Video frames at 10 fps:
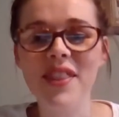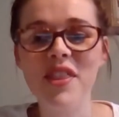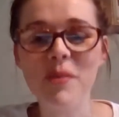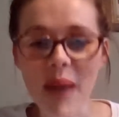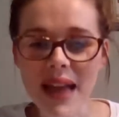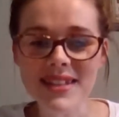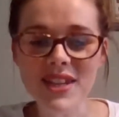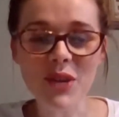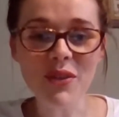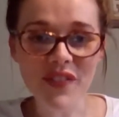the better
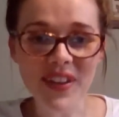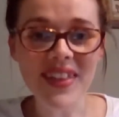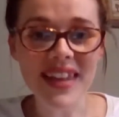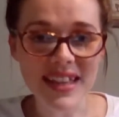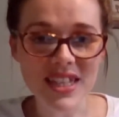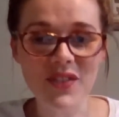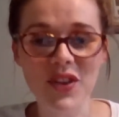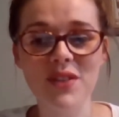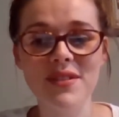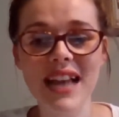you'll feel in
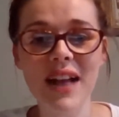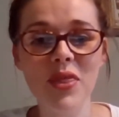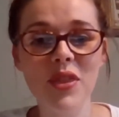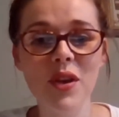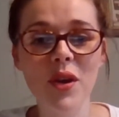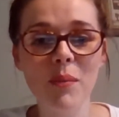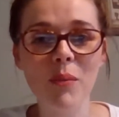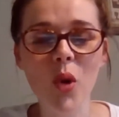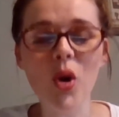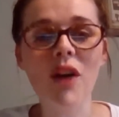interviews and the
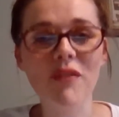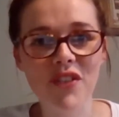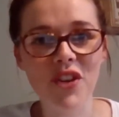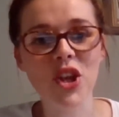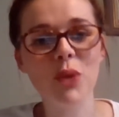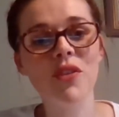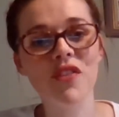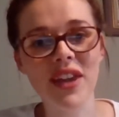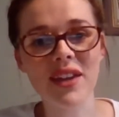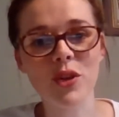more confident you will
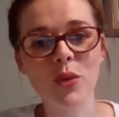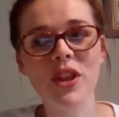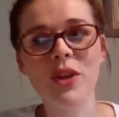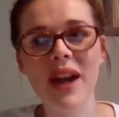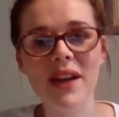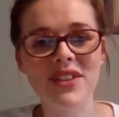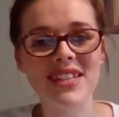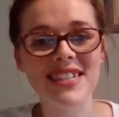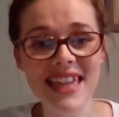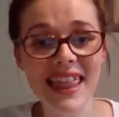feel when you have to
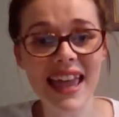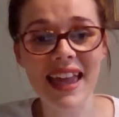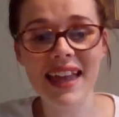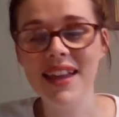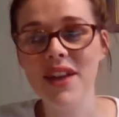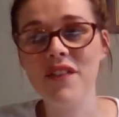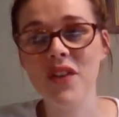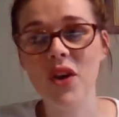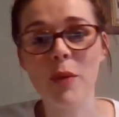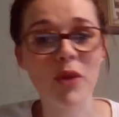sit there
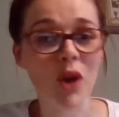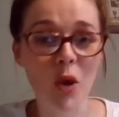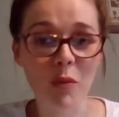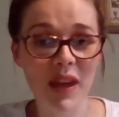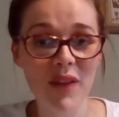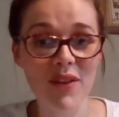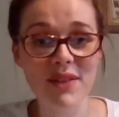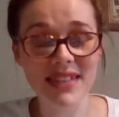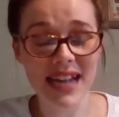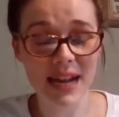for a prolonged period
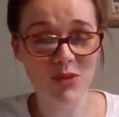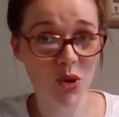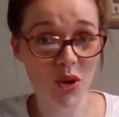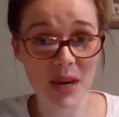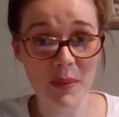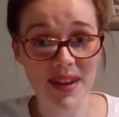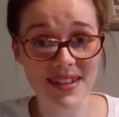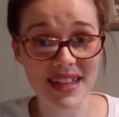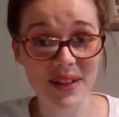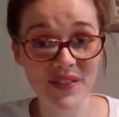of time talking about
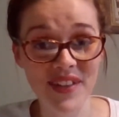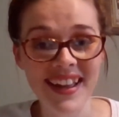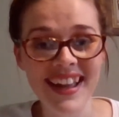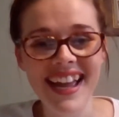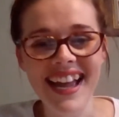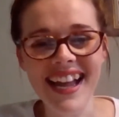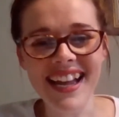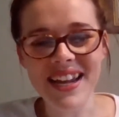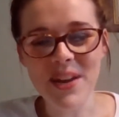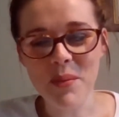yourself.
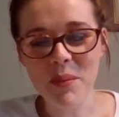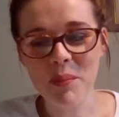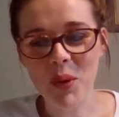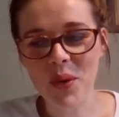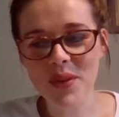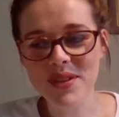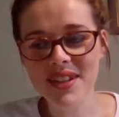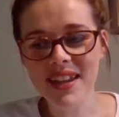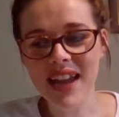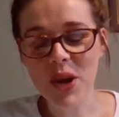But
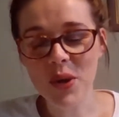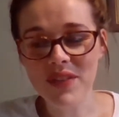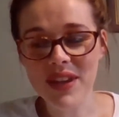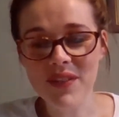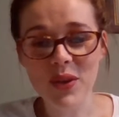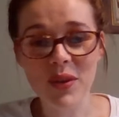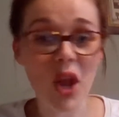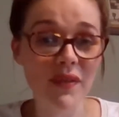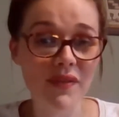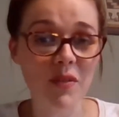I know I've given you a
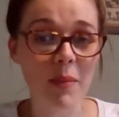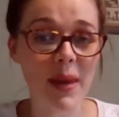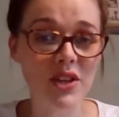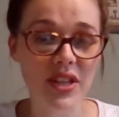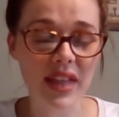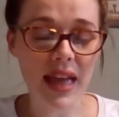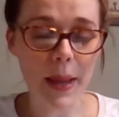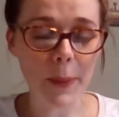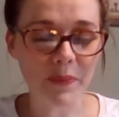lot of information there,